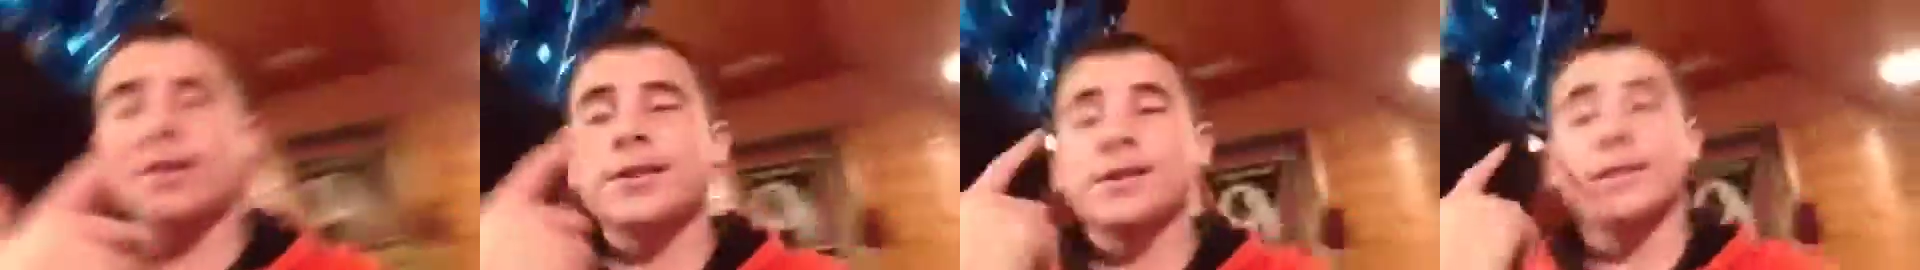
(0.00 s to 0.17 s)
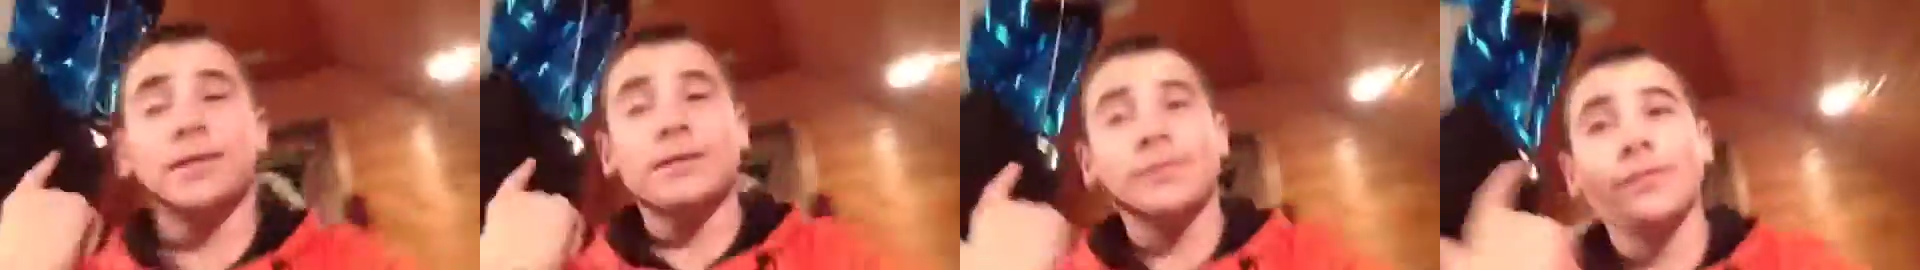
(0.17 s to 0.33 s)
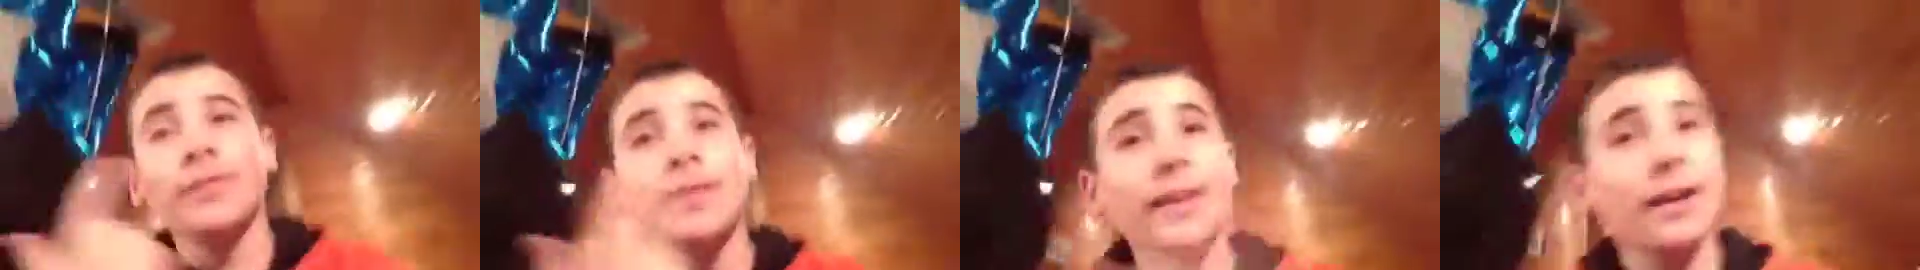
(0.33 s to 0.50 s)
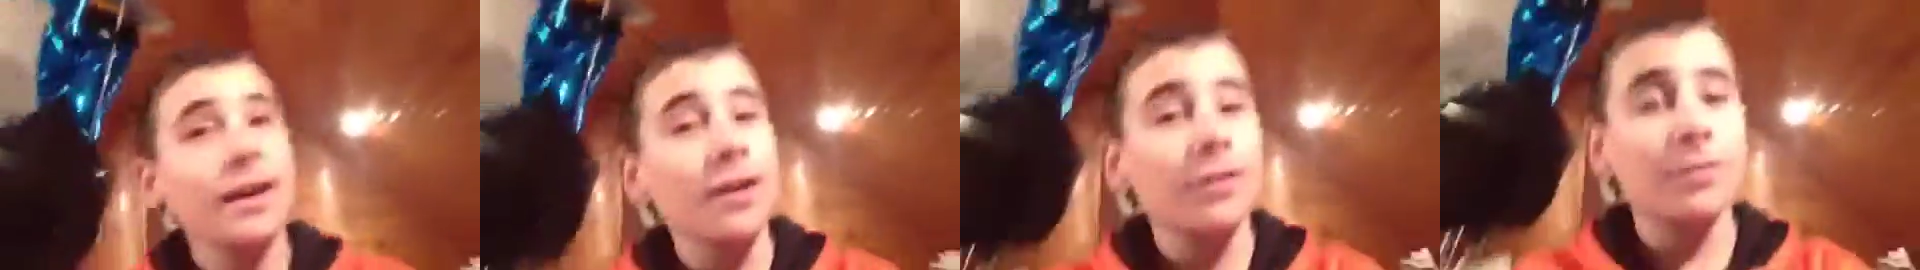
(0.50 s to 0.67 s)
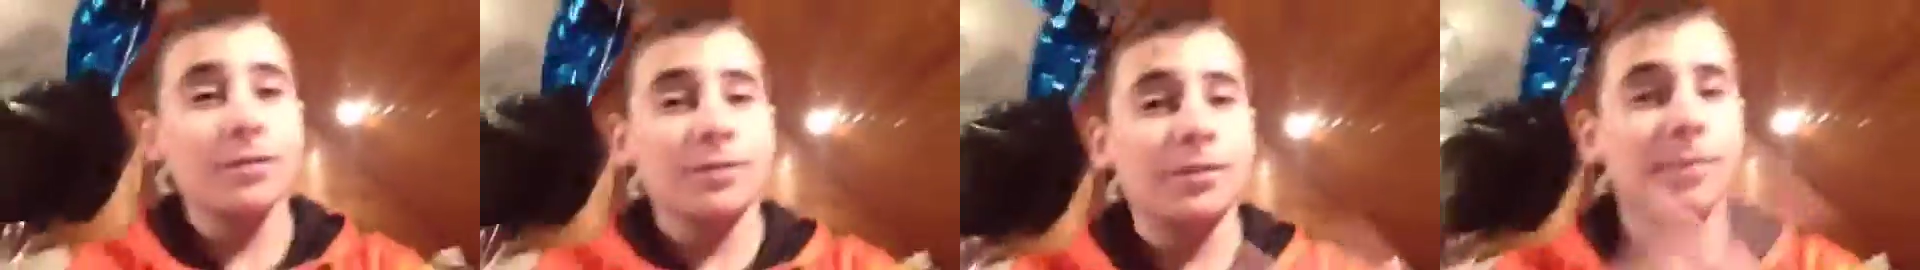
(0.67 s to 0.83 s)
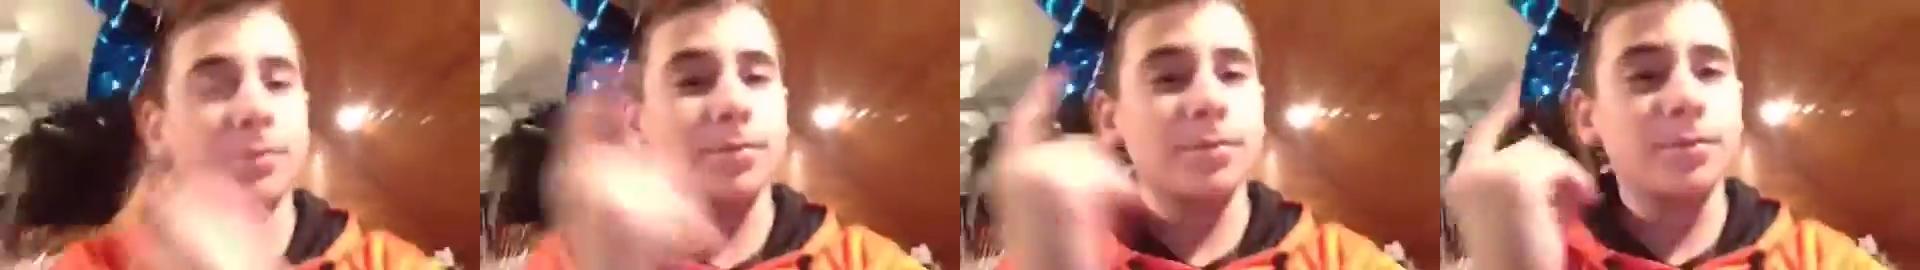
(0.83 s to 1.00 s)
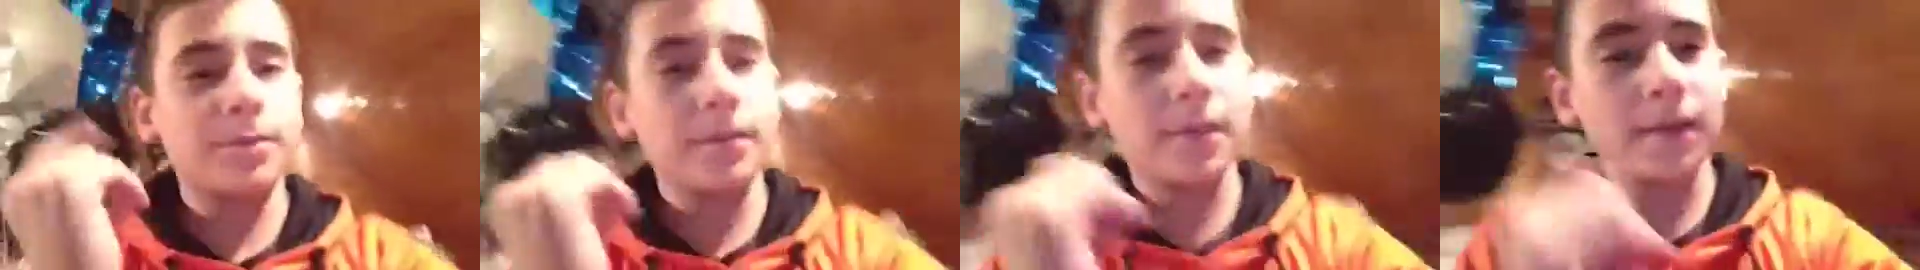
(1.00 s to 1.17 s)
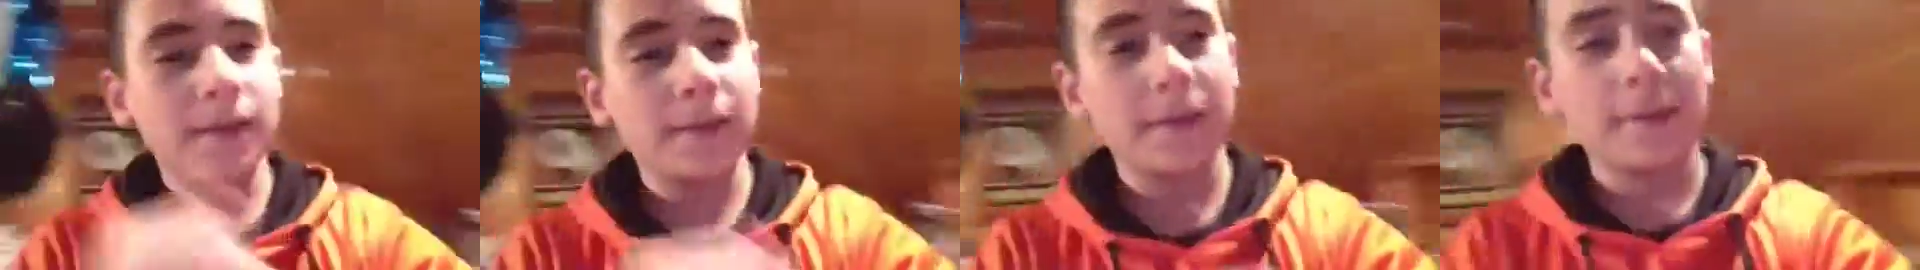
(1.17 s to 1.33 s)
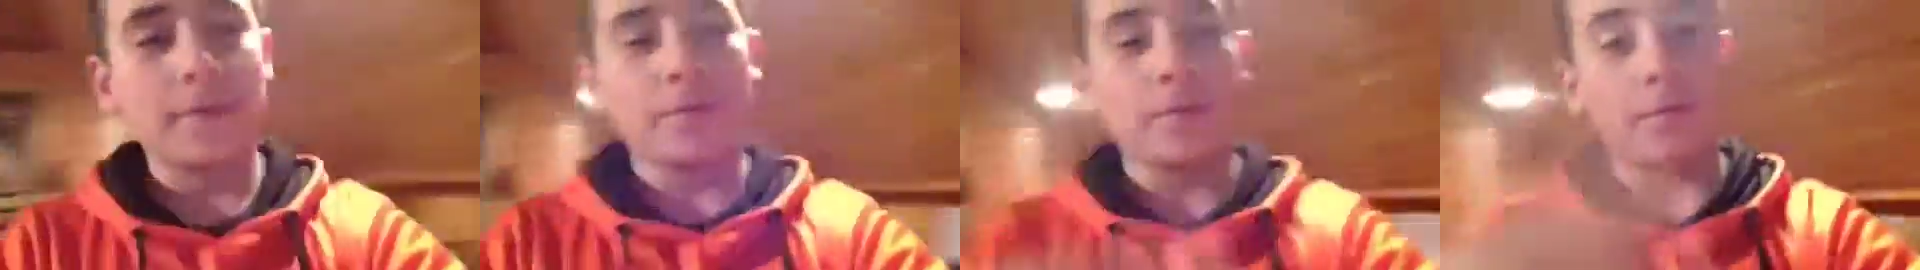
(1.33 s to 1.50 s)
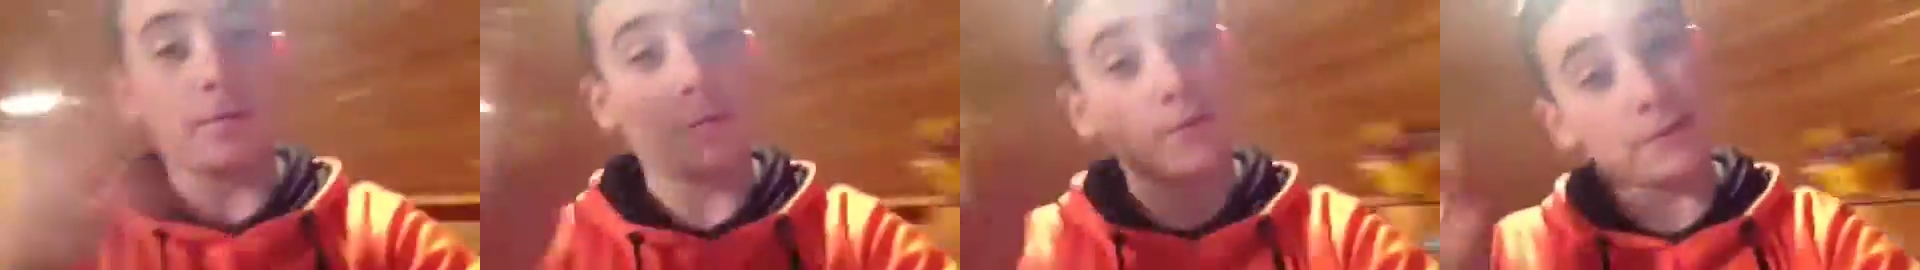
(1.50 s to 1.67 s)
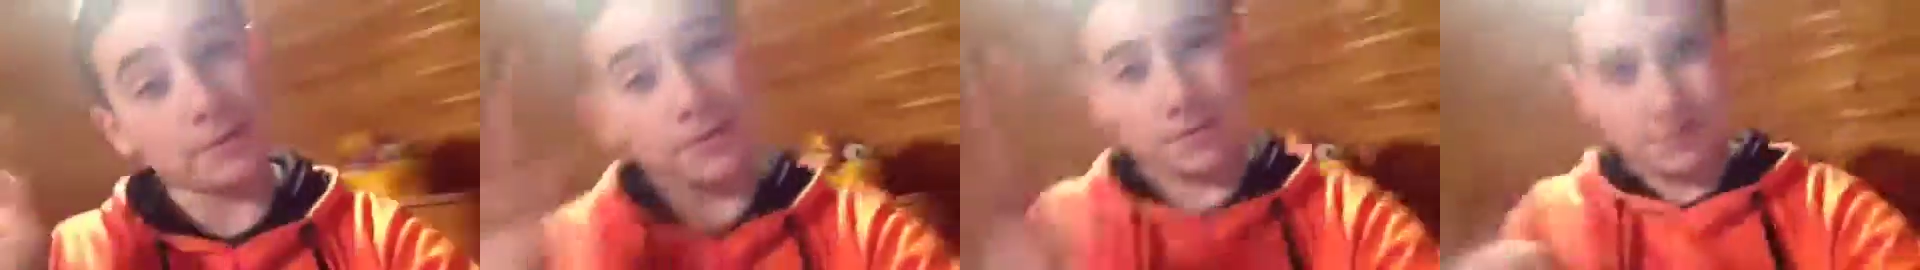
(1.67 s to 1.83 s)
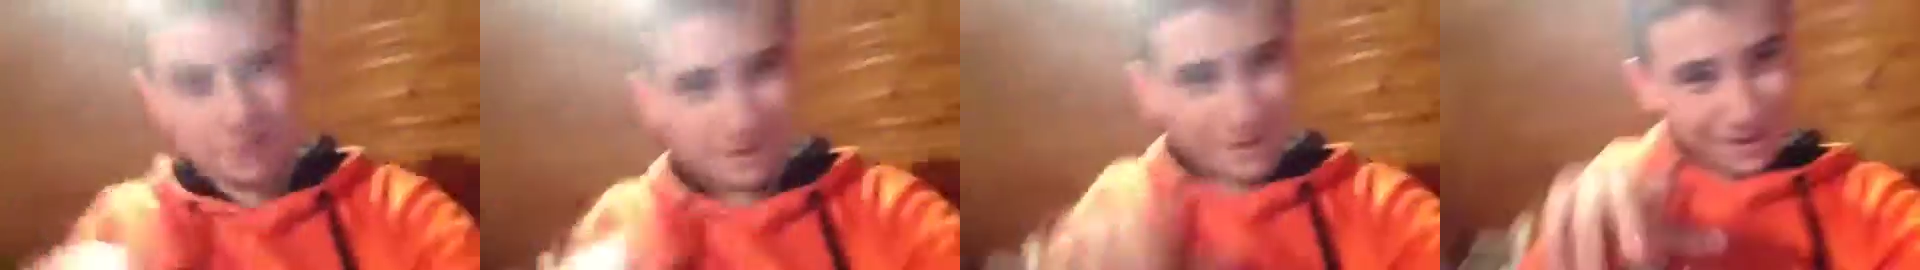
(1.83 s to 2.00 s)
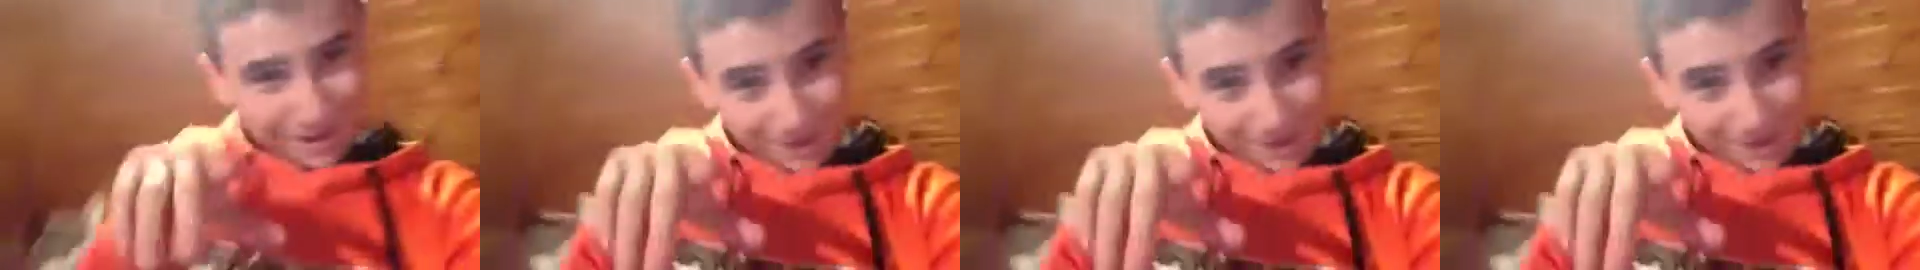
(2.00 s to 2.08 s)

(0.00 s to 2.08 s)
watching this video. Just if you want